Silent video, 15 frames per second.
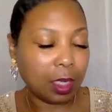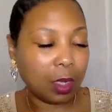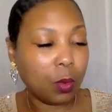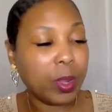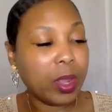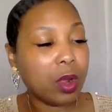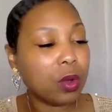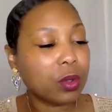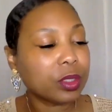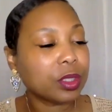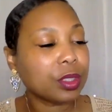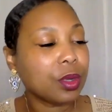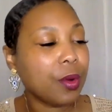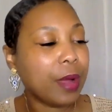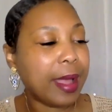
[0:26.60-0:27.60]
We
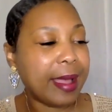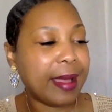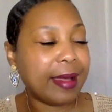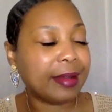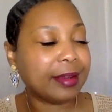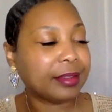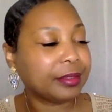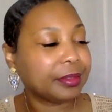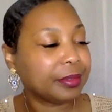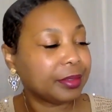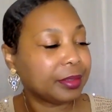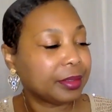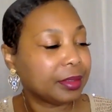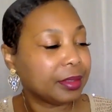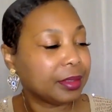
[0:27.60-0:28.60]
also have
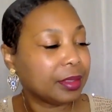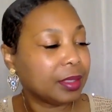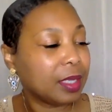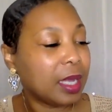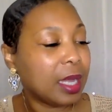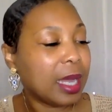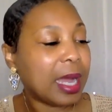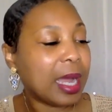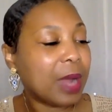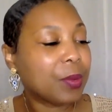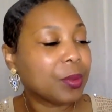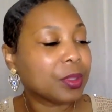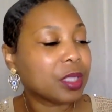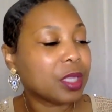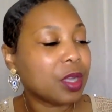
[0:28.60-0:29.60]
I
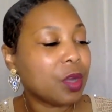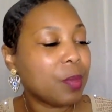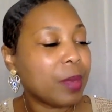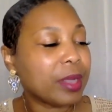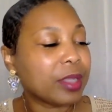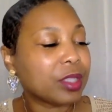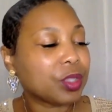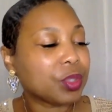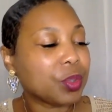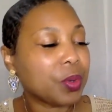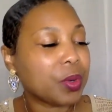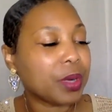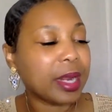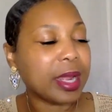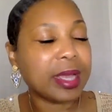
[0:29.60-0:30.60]
will tell my
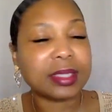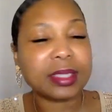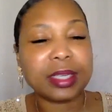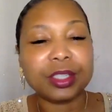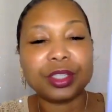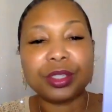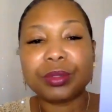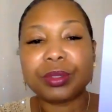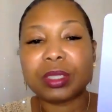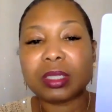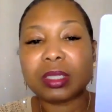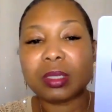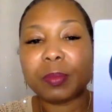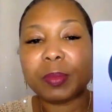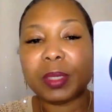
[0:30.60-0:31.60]
story as I choose it
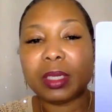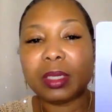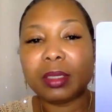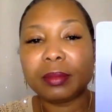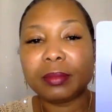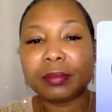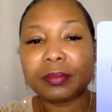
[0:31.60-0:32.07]
to be.